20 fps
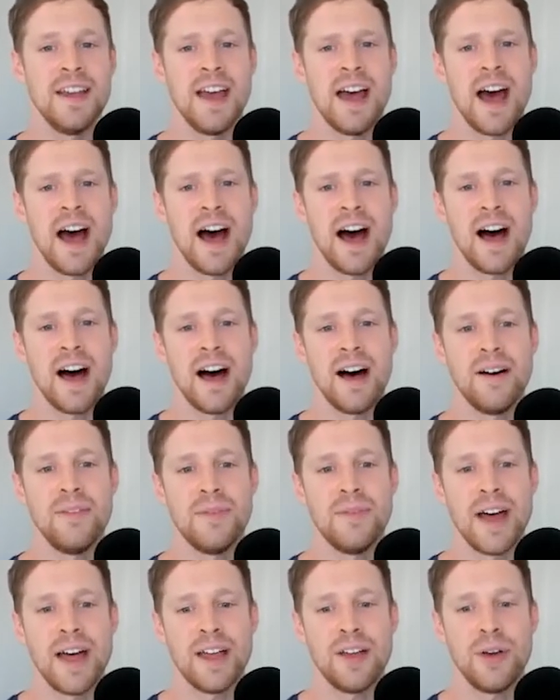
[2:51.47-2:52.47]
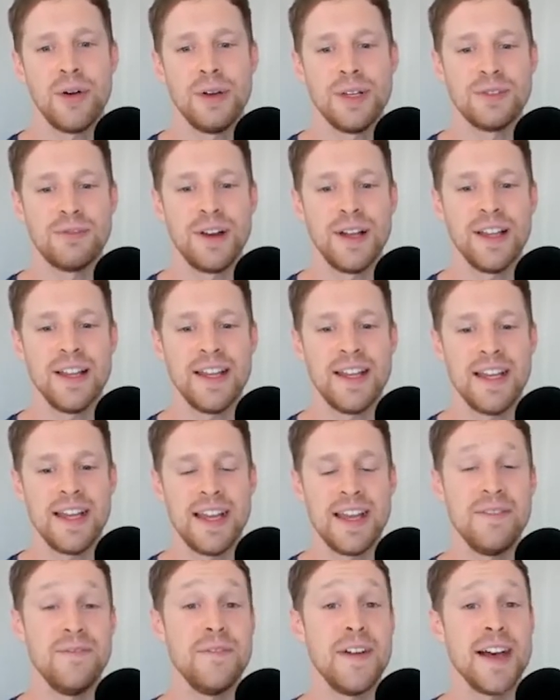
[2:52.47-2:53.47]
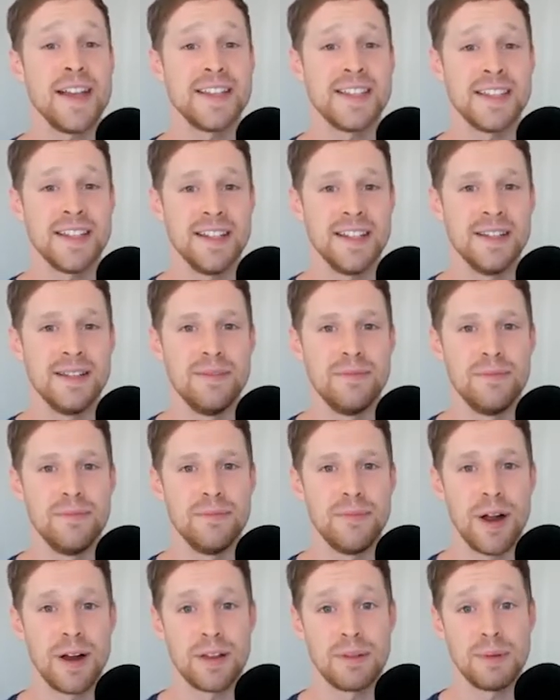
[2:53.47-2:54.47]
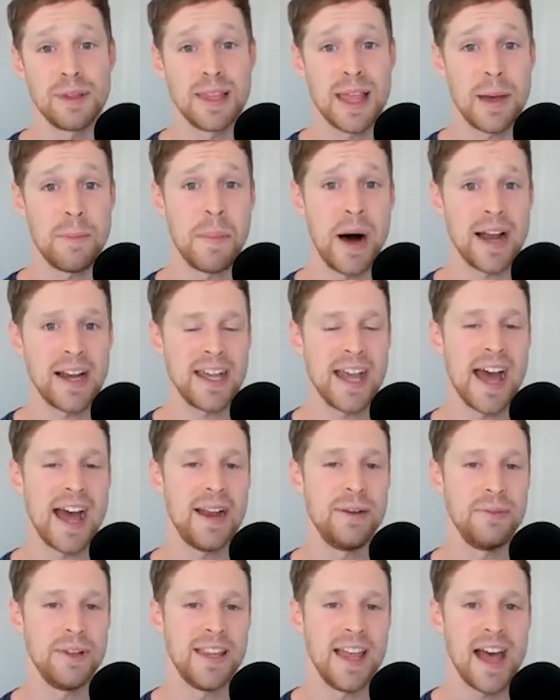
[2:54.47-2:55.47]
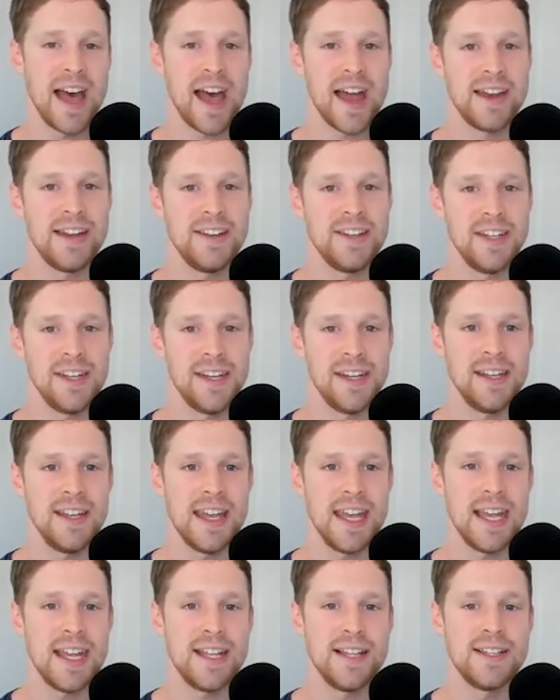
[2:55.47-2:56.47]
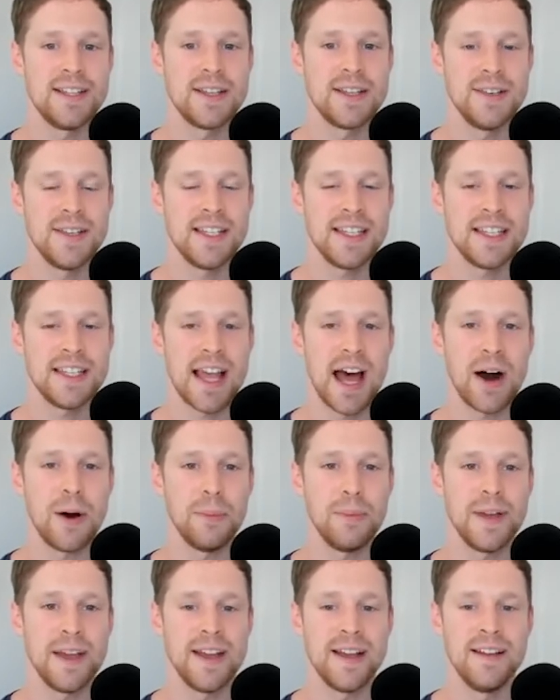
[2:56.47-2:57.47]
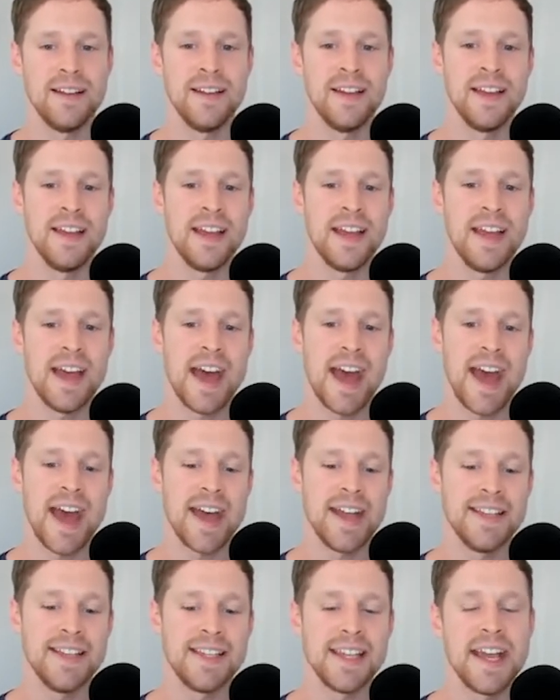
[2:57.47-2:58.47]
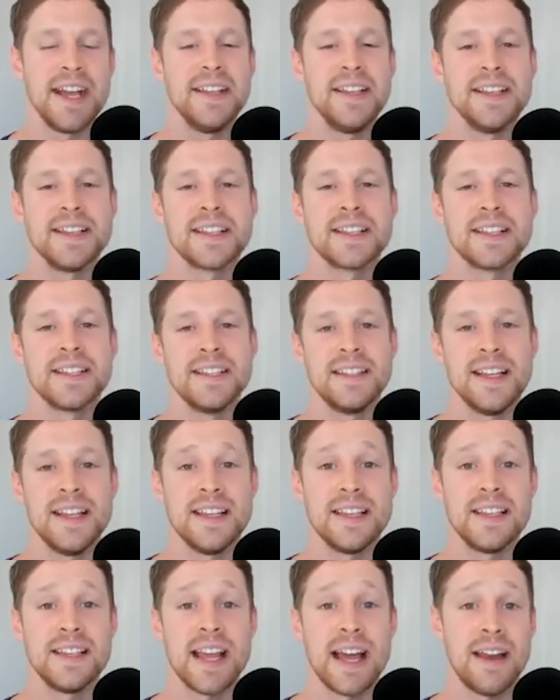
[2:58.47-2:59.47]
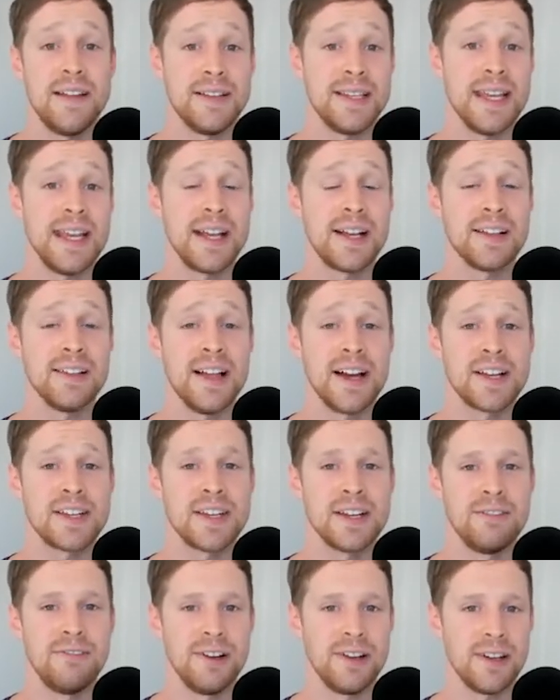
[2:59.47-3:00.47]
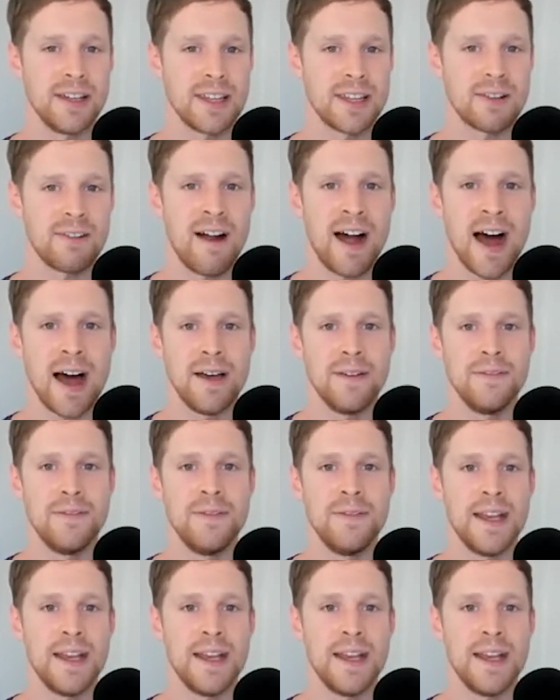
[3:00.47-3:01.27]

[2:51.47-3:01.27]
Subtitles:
who is really invested both with their money and with their energy into helping and seeing this NFT collection really thrive